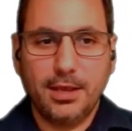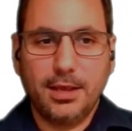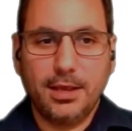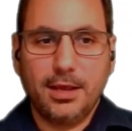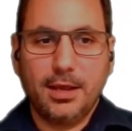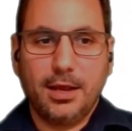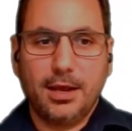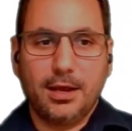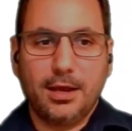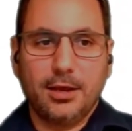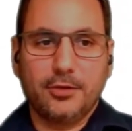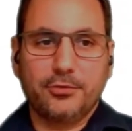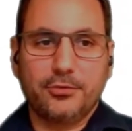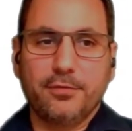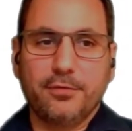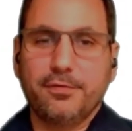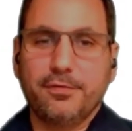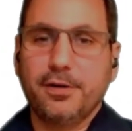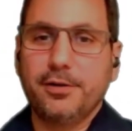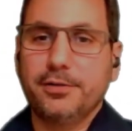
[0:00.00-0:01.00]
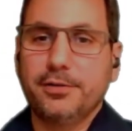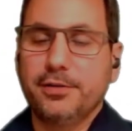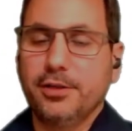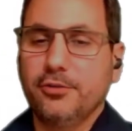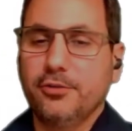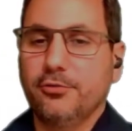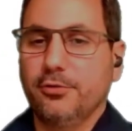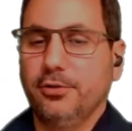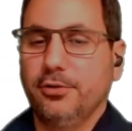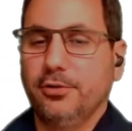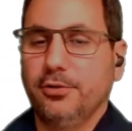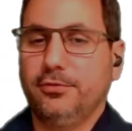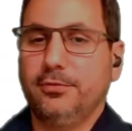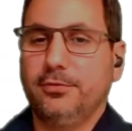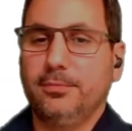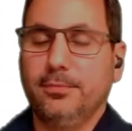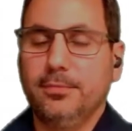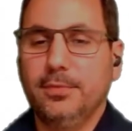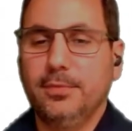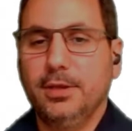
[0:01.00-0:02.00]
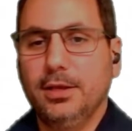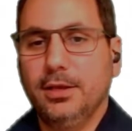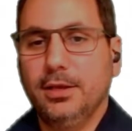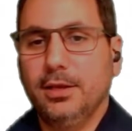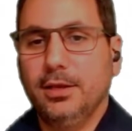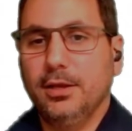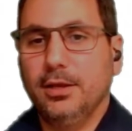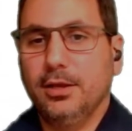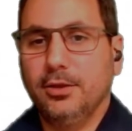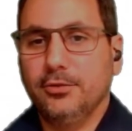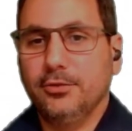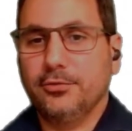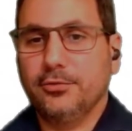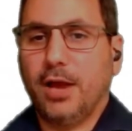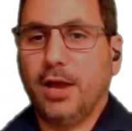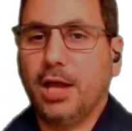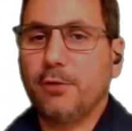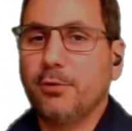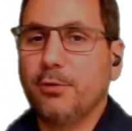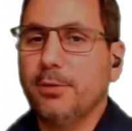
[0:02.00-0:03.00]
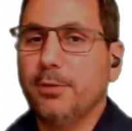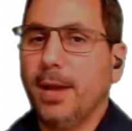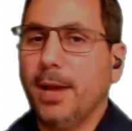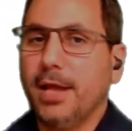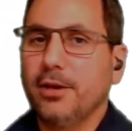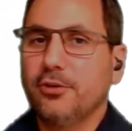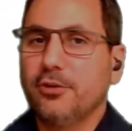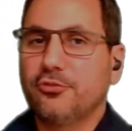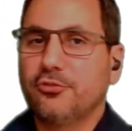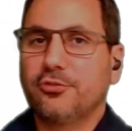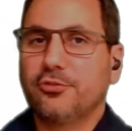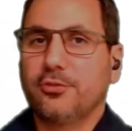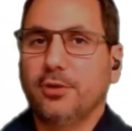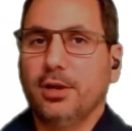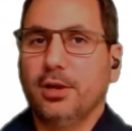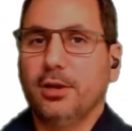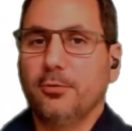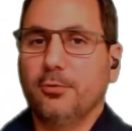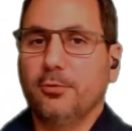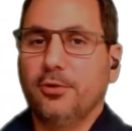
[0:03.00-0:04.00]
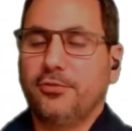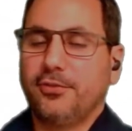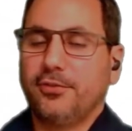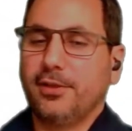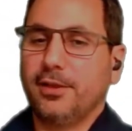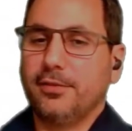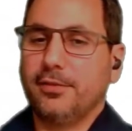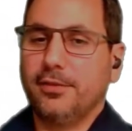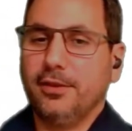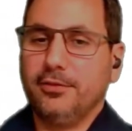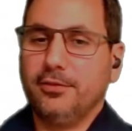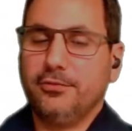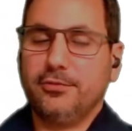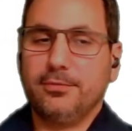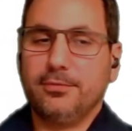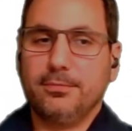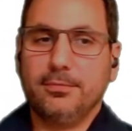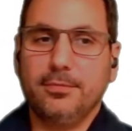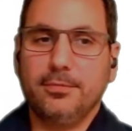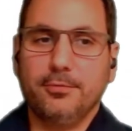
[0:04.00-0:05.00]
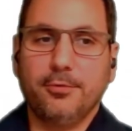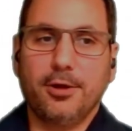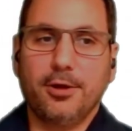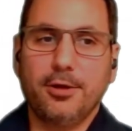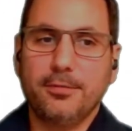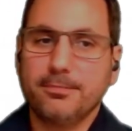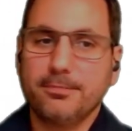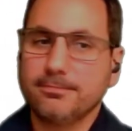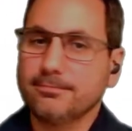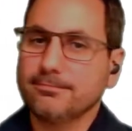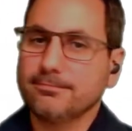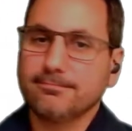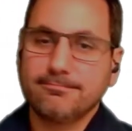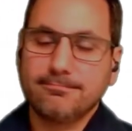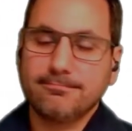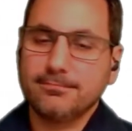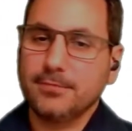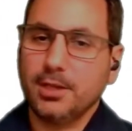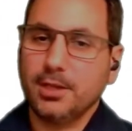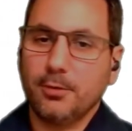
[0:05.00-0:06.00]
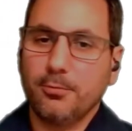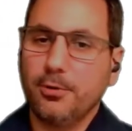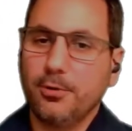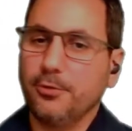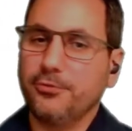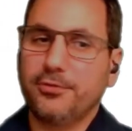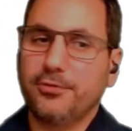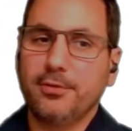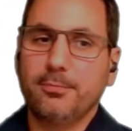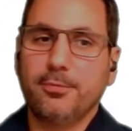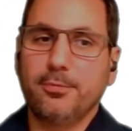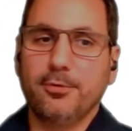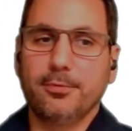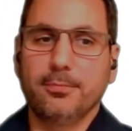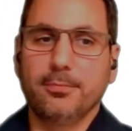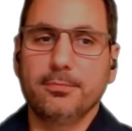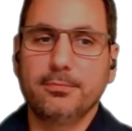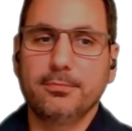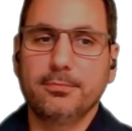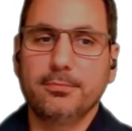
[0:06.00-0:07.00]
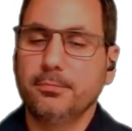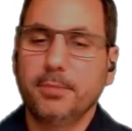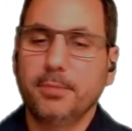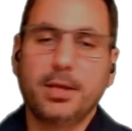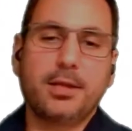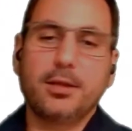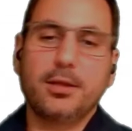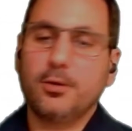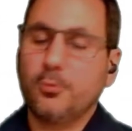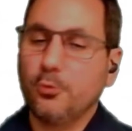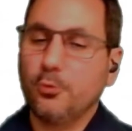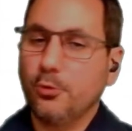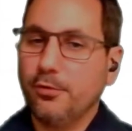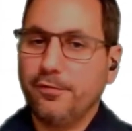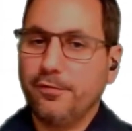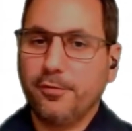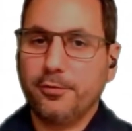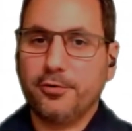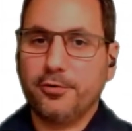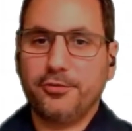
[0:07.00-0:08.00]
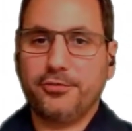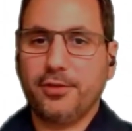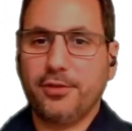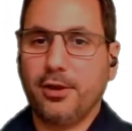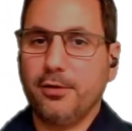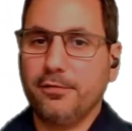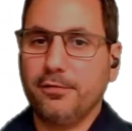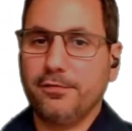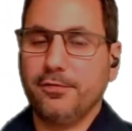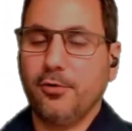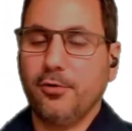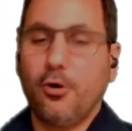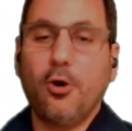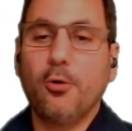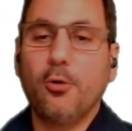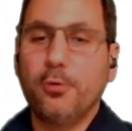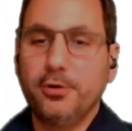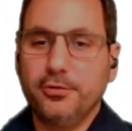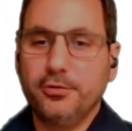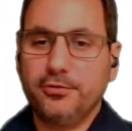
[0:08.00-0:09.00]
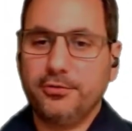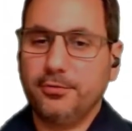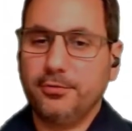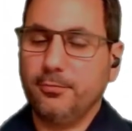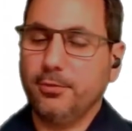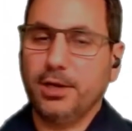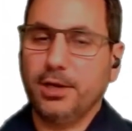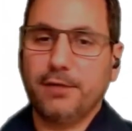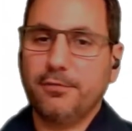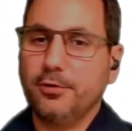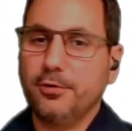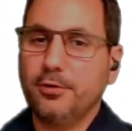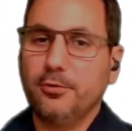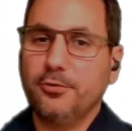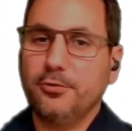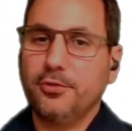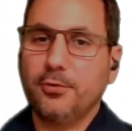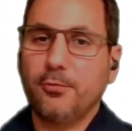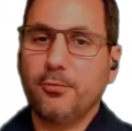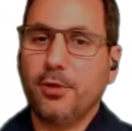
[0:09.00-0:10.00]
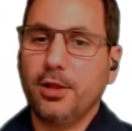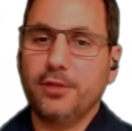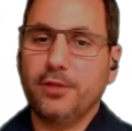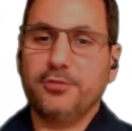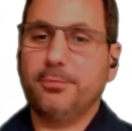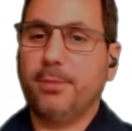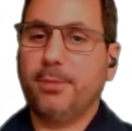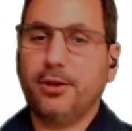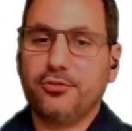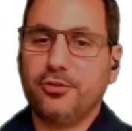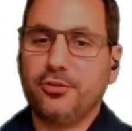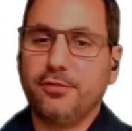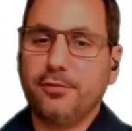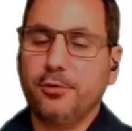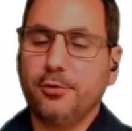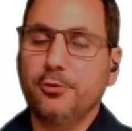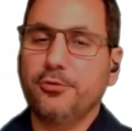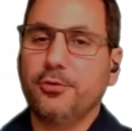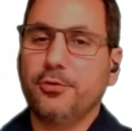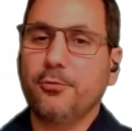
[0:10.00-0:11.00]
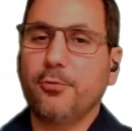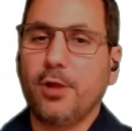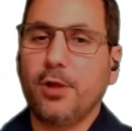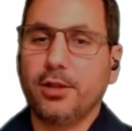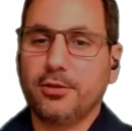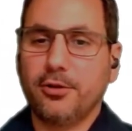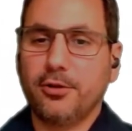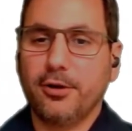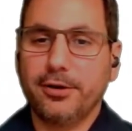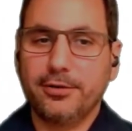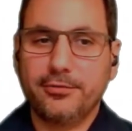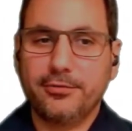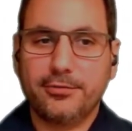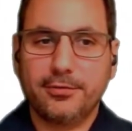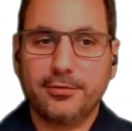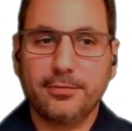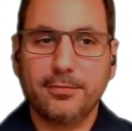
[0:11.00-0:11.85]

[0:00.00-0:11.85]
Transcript: So very dangerous. So how do we manage a risk like this? Well, real simple. Make it a rule for yourself, always, whenever you're using, especially if you're using wildcards,